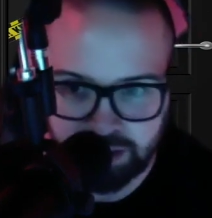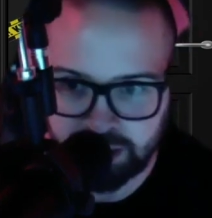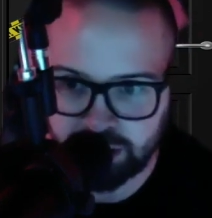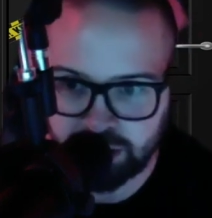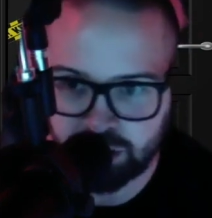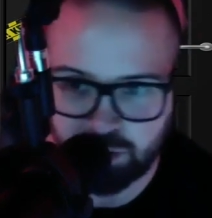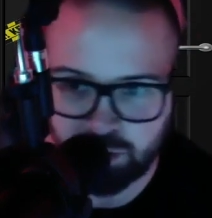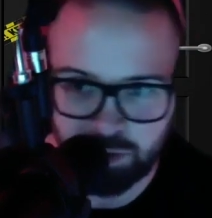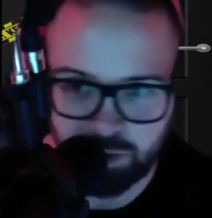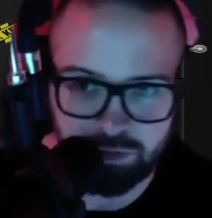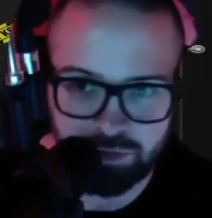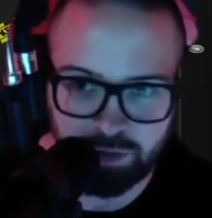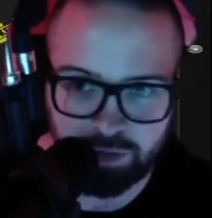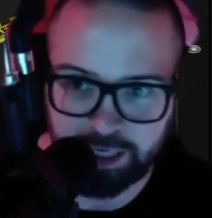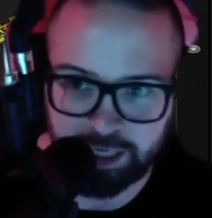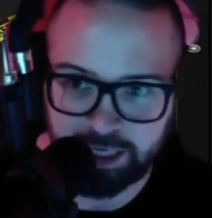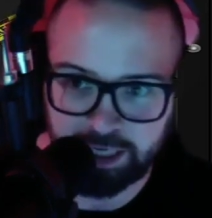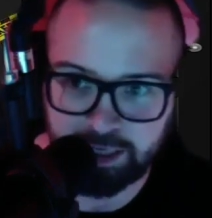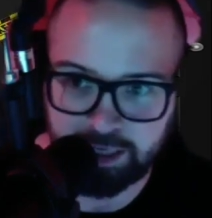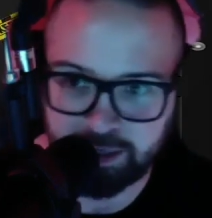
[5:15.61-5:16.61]
This one
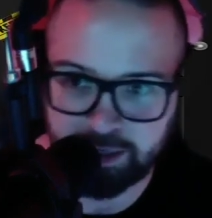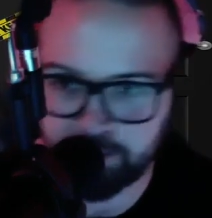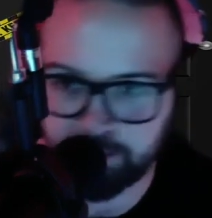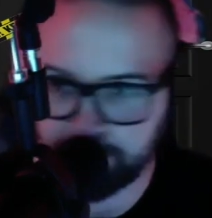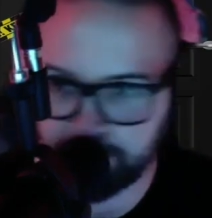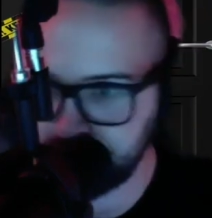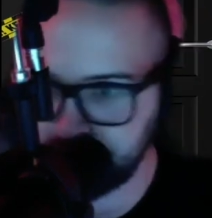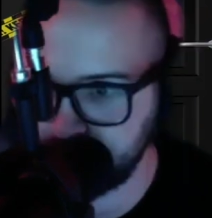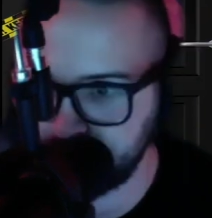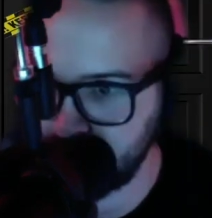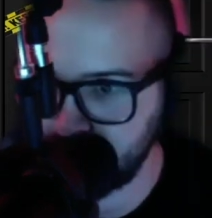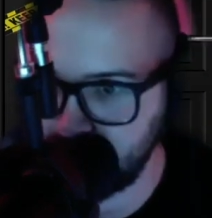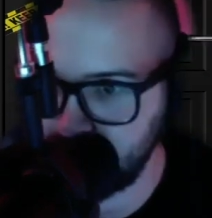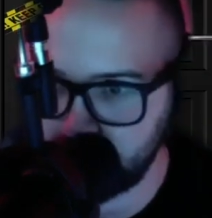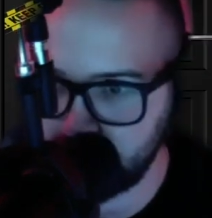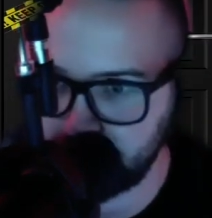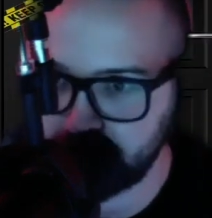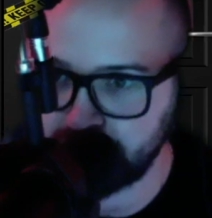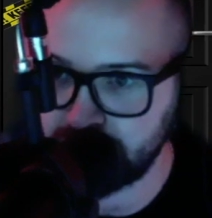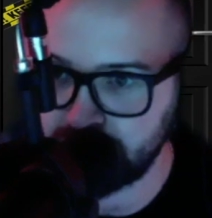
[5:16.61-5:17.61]
right here
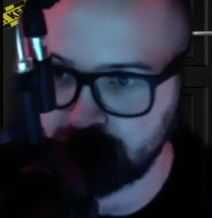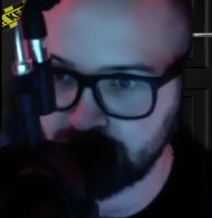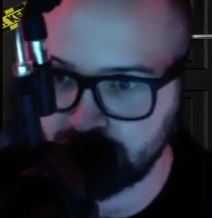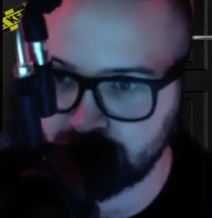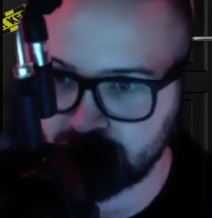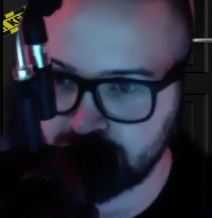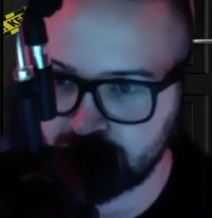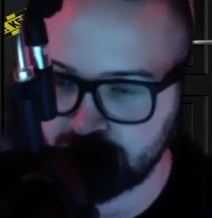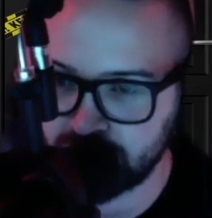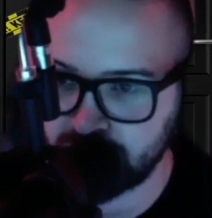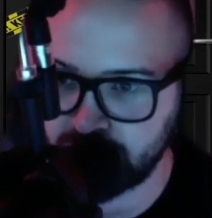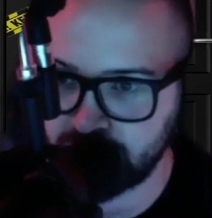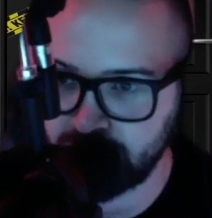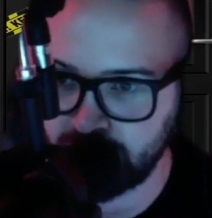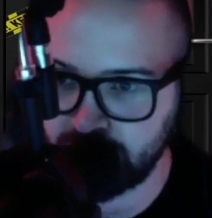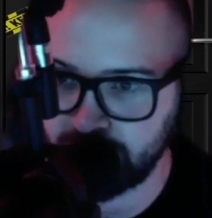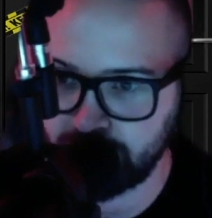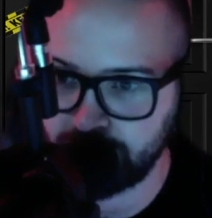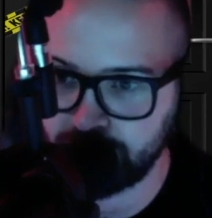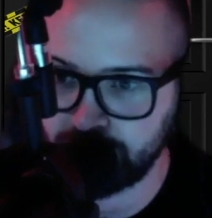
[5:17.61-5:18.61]
I'll play. This is
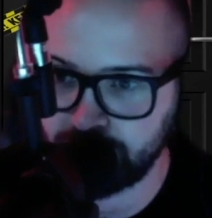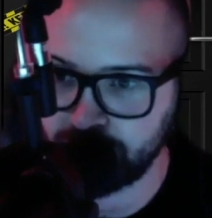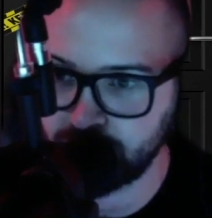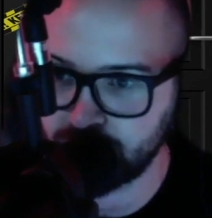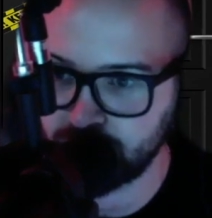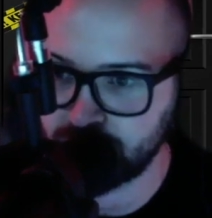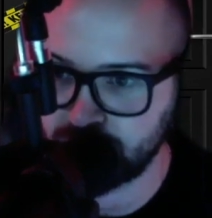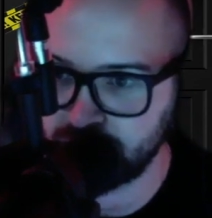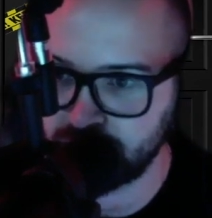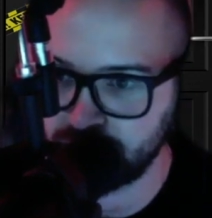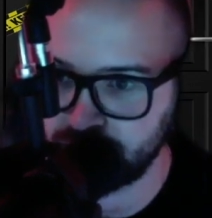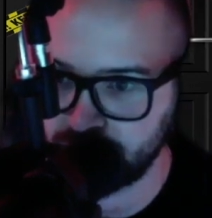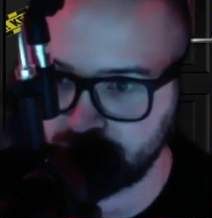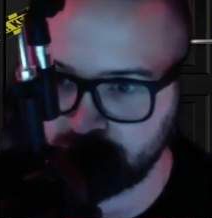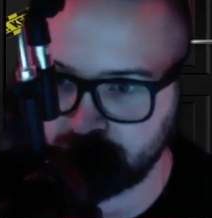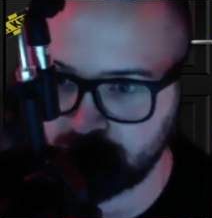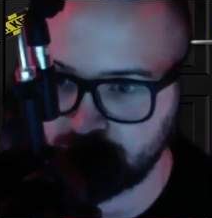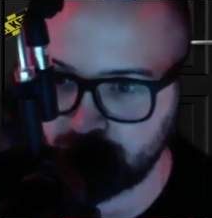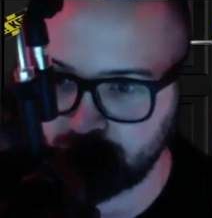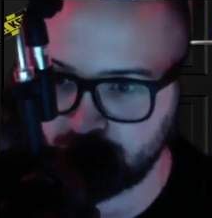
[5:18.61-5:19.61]
a version
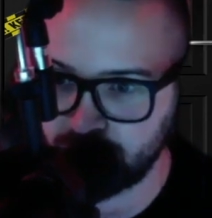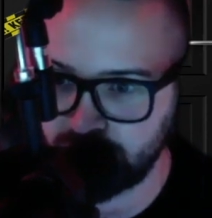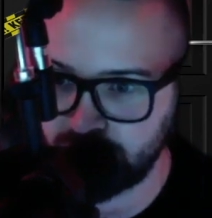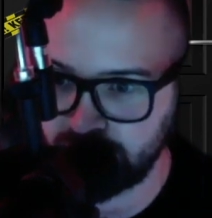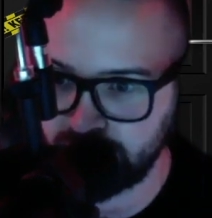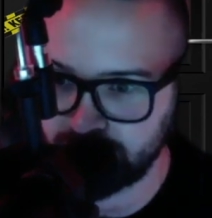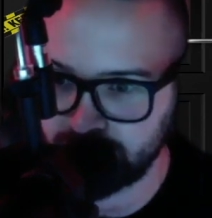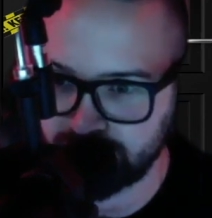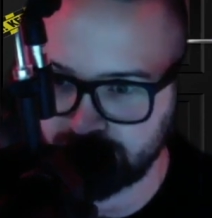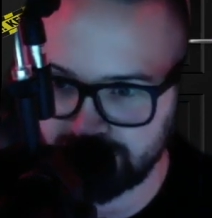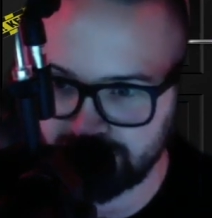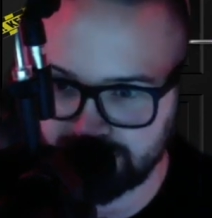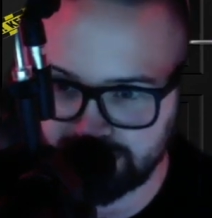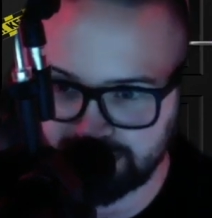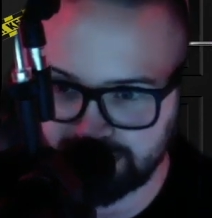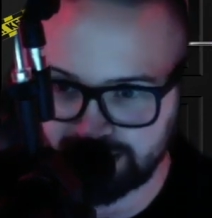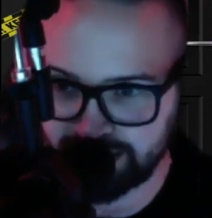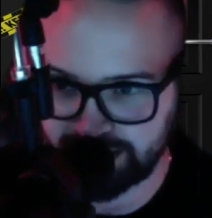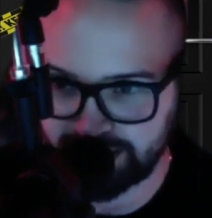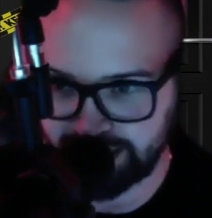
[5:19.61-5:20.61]
from
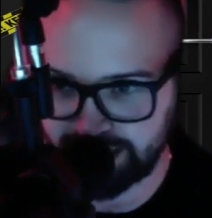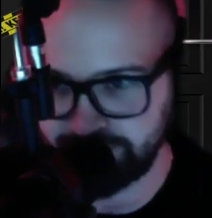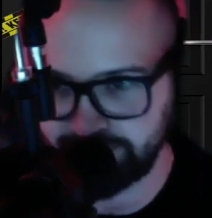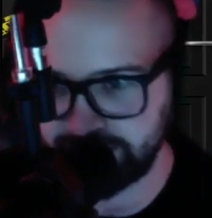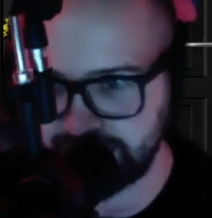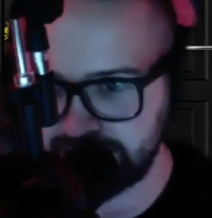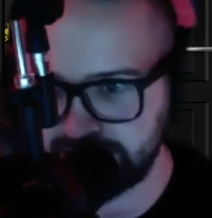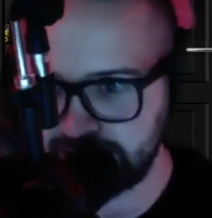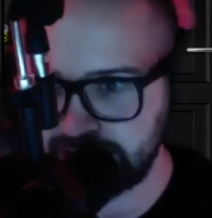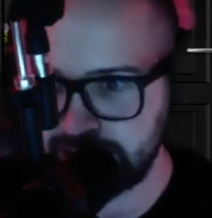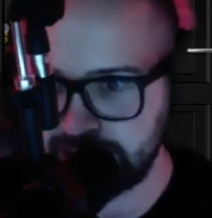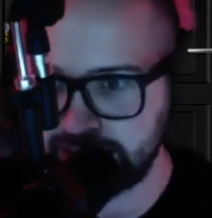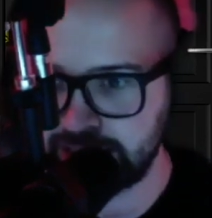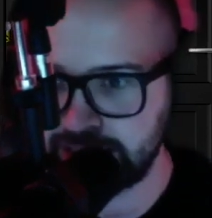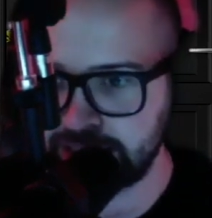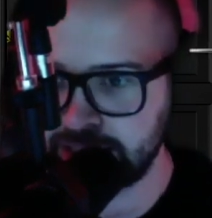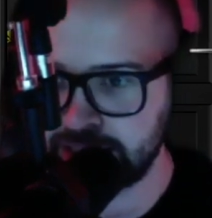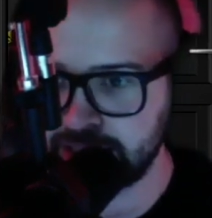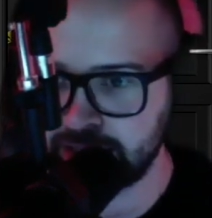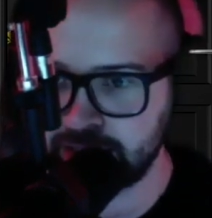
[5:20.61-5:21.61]
2017.